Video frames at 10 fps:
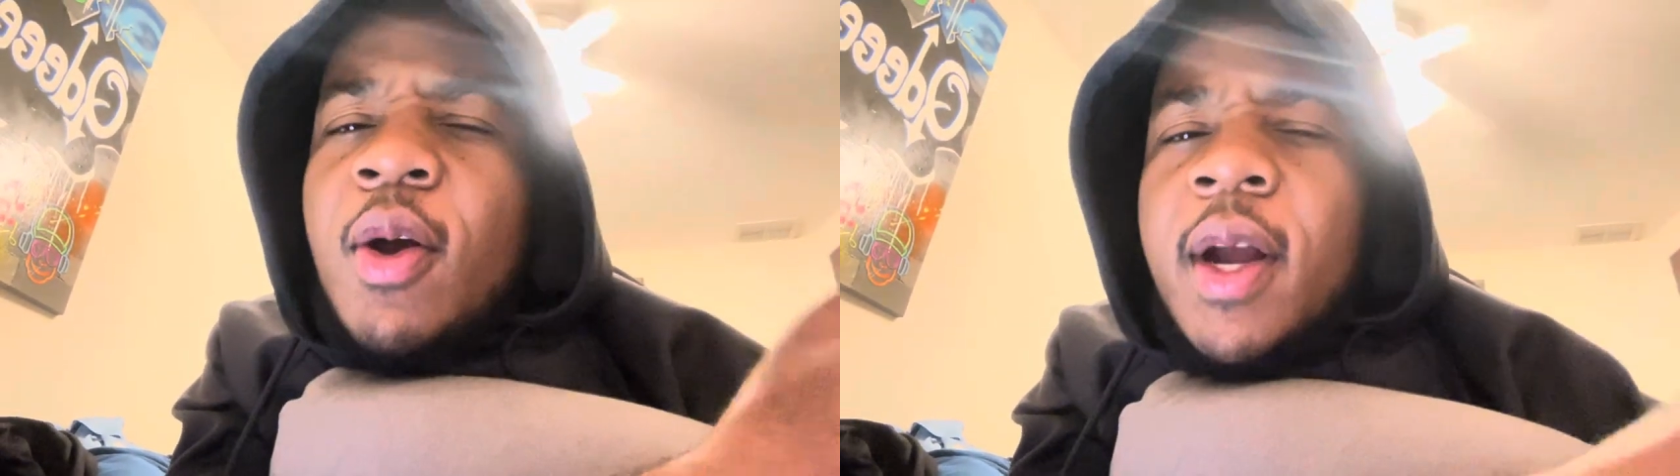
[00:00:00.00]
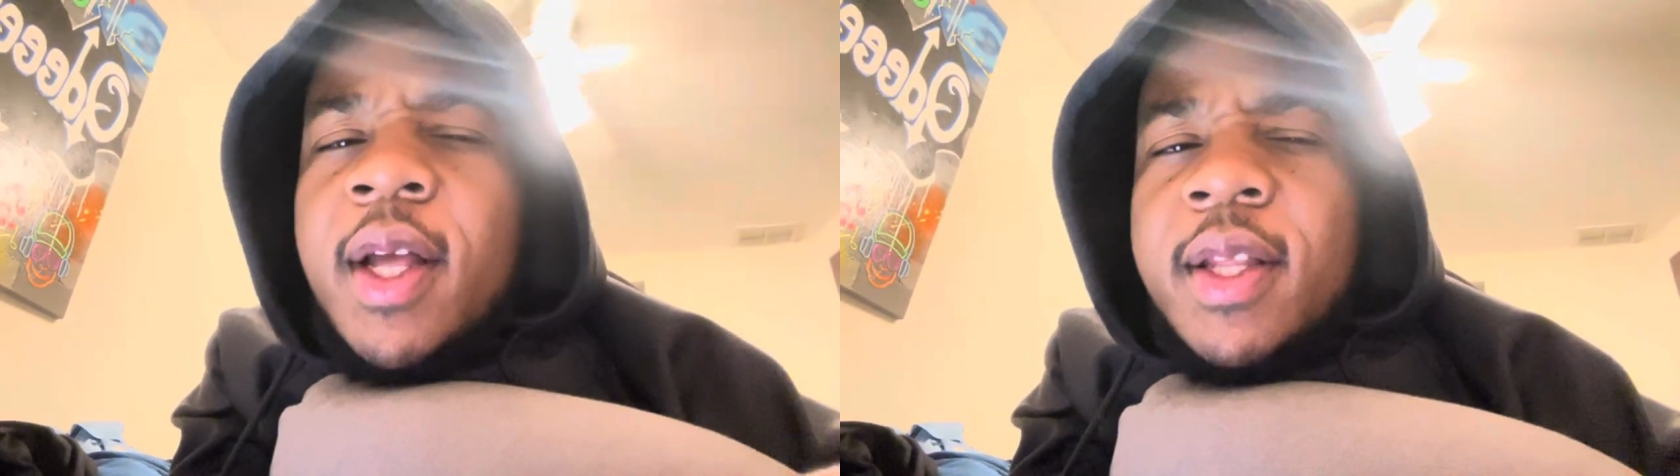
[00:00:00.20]
or
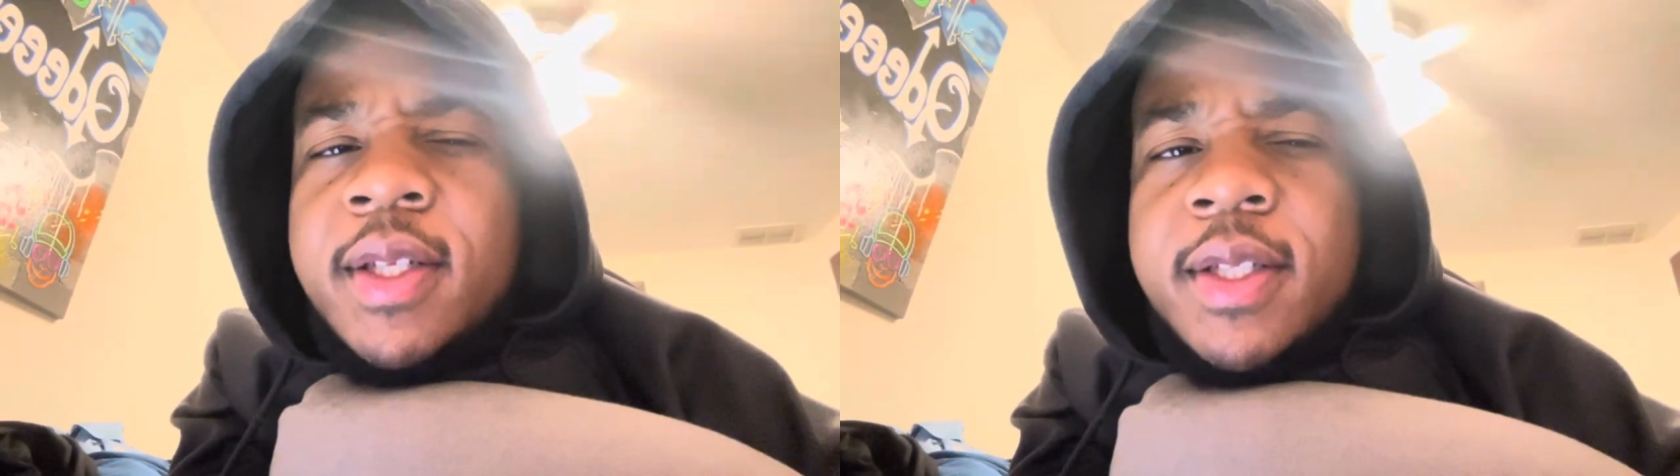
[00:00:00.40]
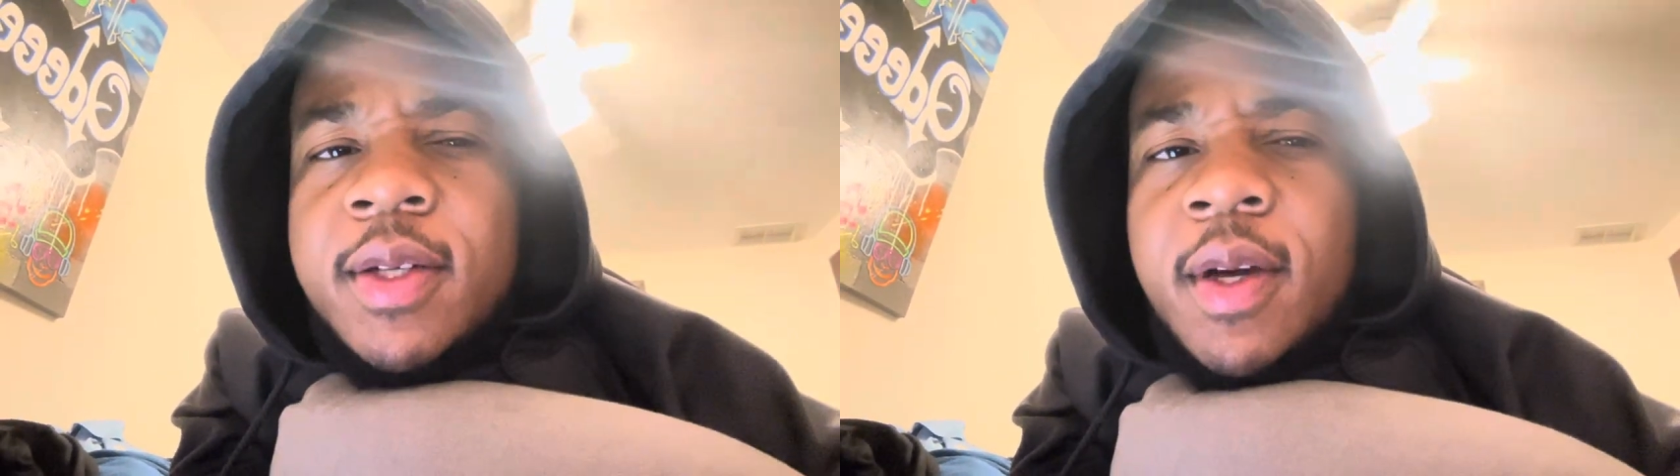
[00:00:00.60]
nothing,
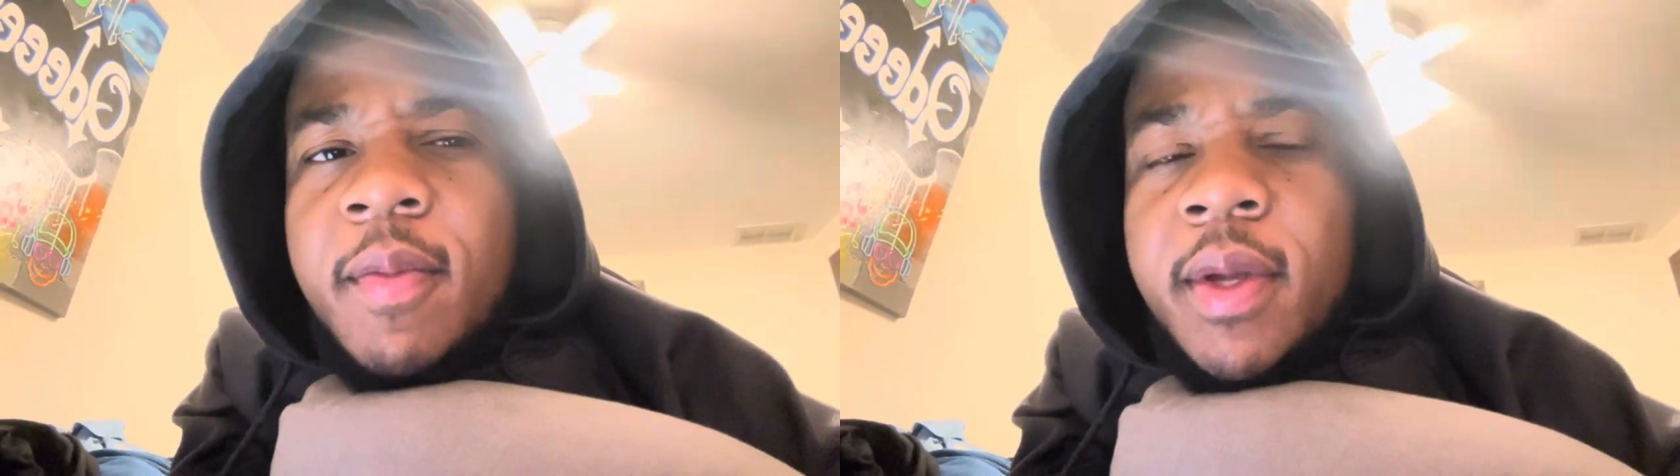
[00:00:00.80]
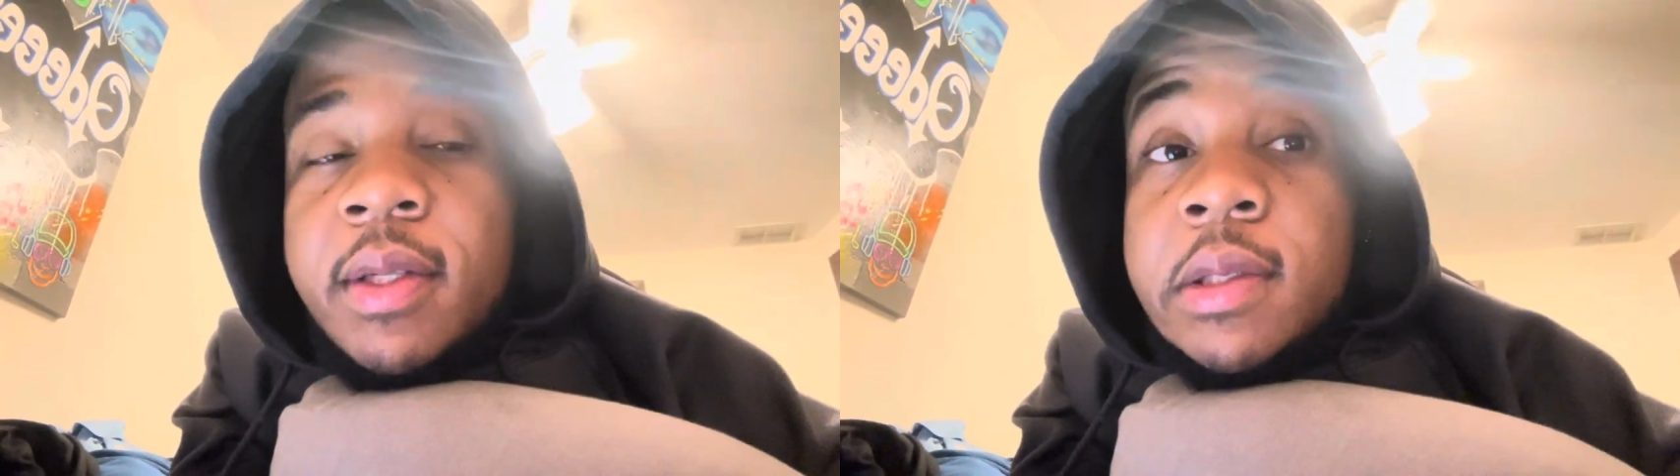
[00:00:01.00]
so I
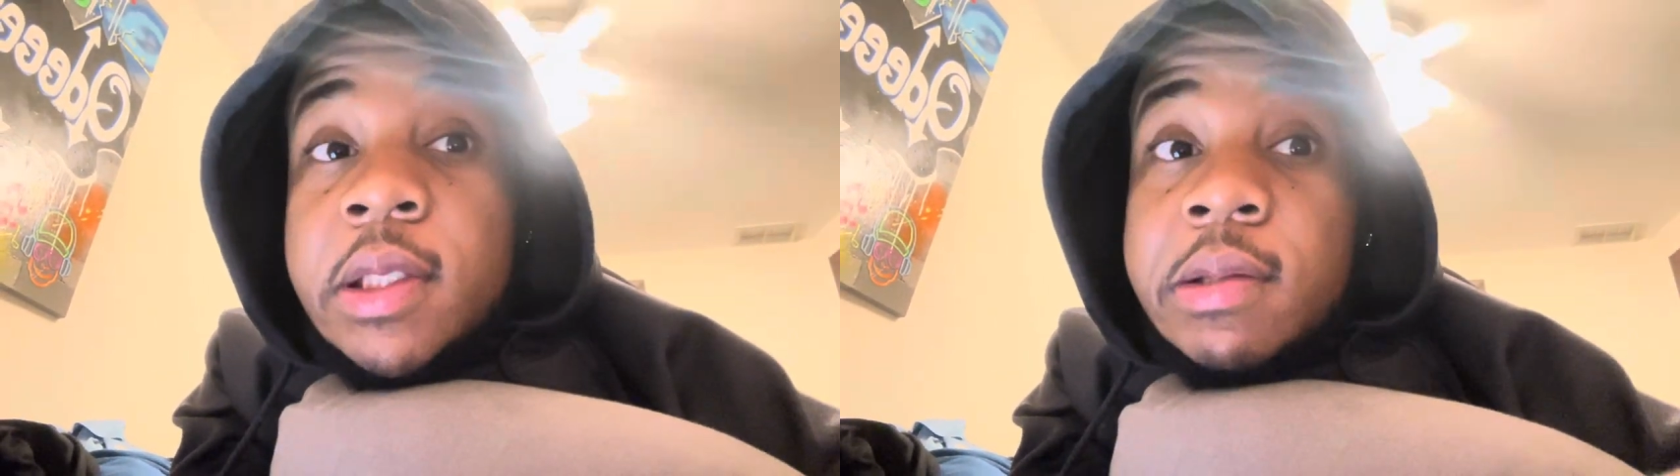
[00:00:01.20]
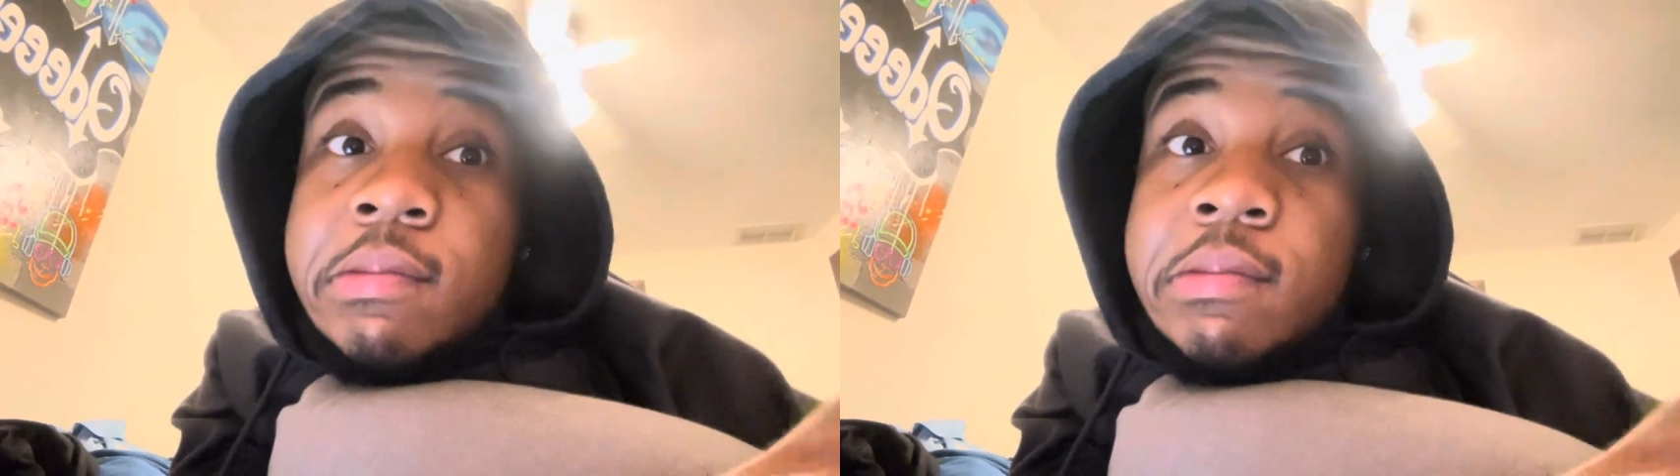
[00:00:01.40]
mean, just